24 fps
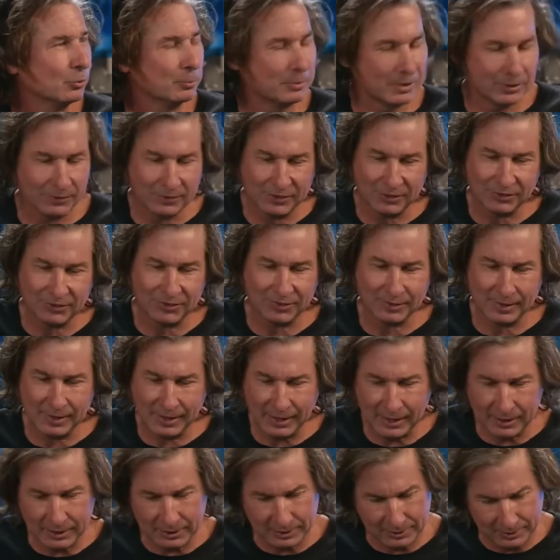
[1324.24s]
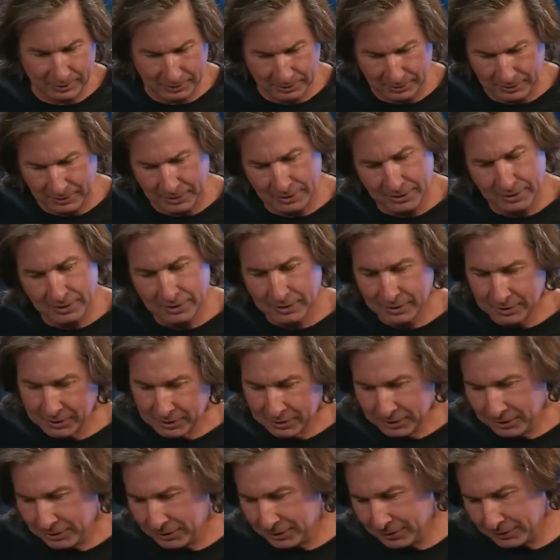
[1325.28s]
bit of this and that, and then,
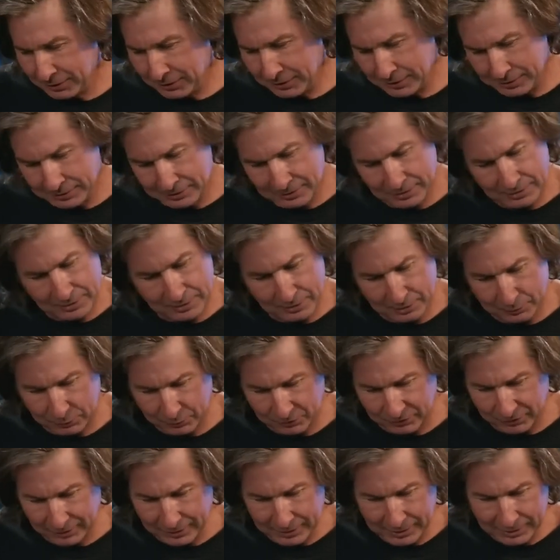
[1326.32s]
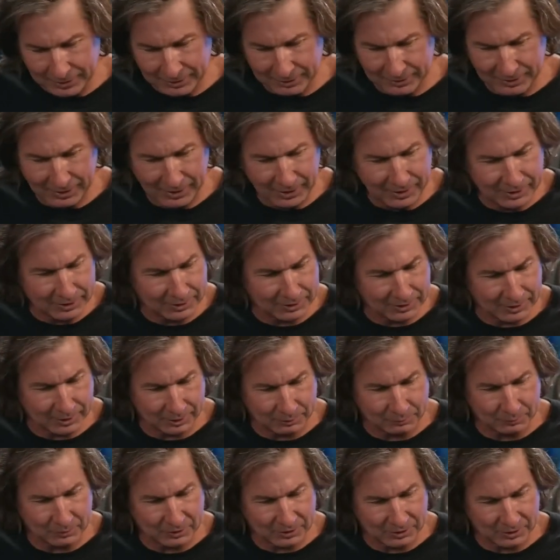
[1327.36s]
you know, it was late at night, and
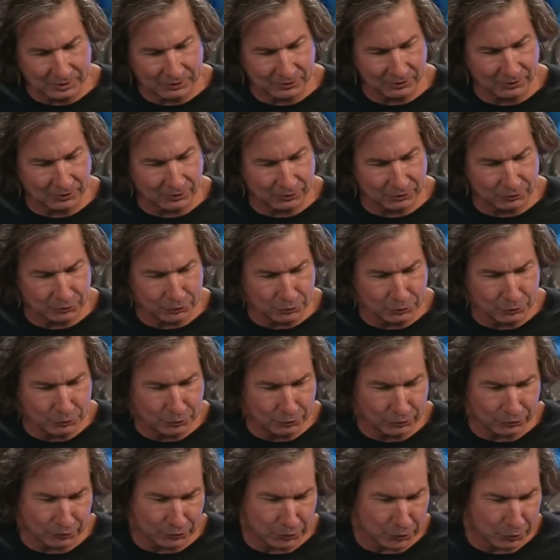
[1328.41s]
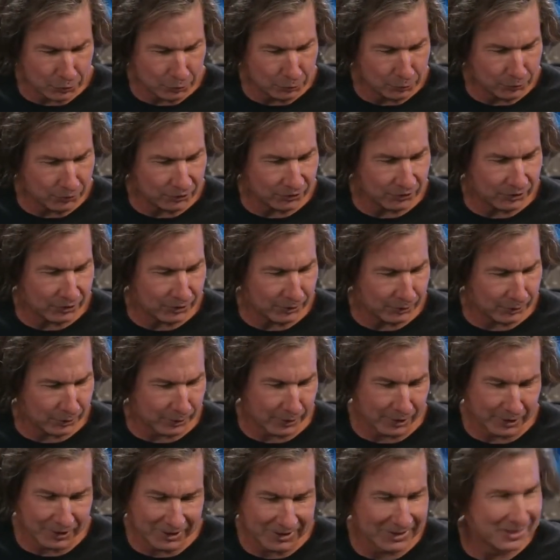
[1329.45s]
it says use no
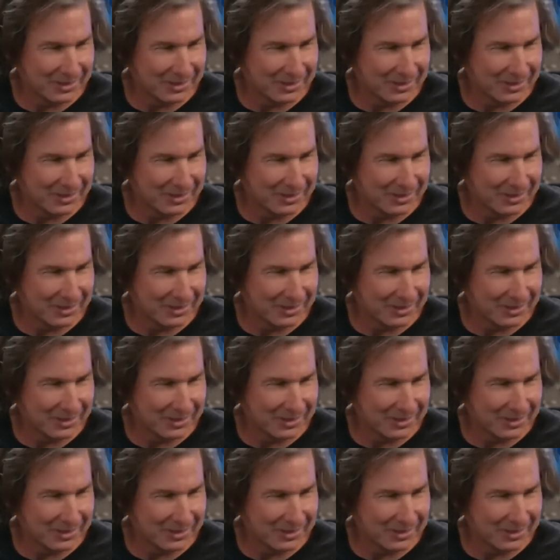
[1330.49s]
sealer